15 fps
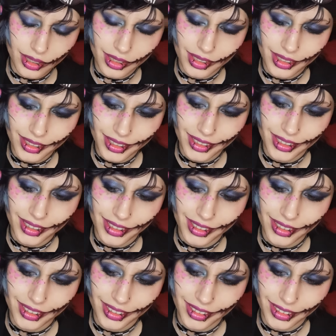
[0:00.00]

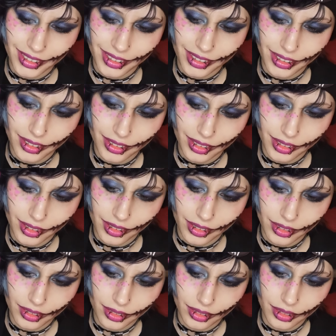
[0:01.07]

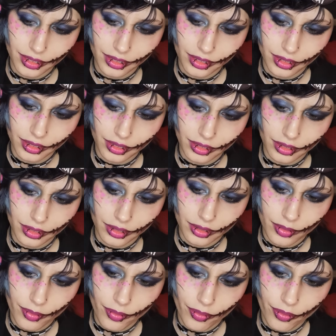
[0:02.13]

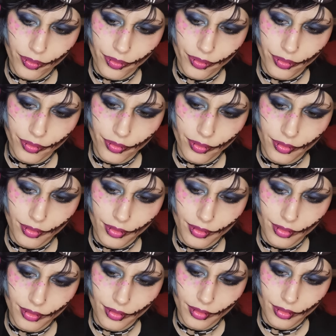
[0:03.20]

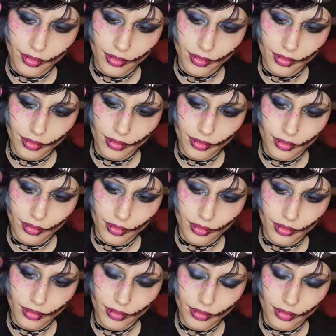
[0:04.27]

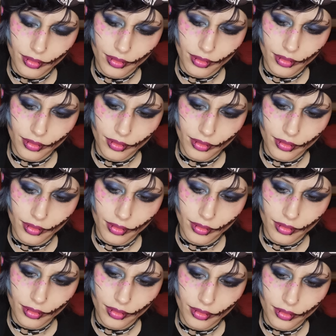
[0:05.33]
No one is speaking in this clip.